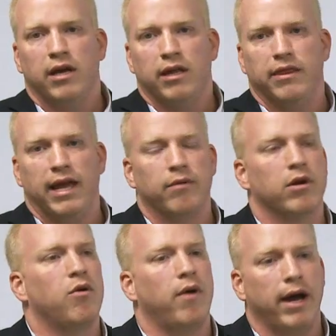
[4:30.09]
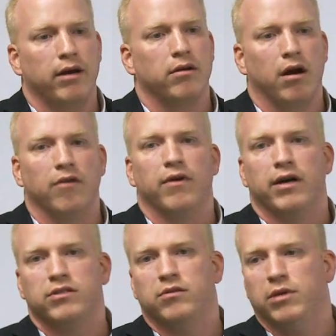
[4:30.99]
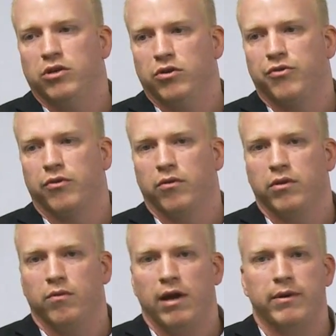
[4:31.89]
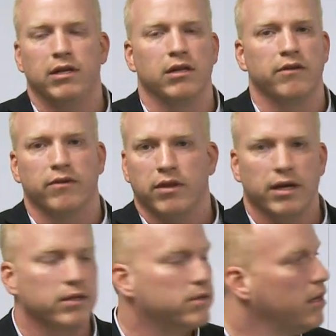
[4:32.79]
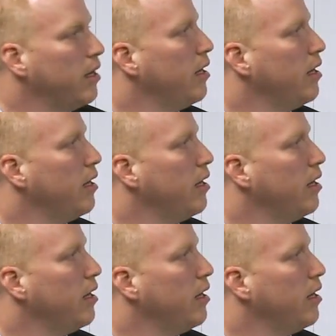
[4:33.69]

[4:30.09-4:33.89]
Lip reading: They require of us to be neutral in the way we deliver things.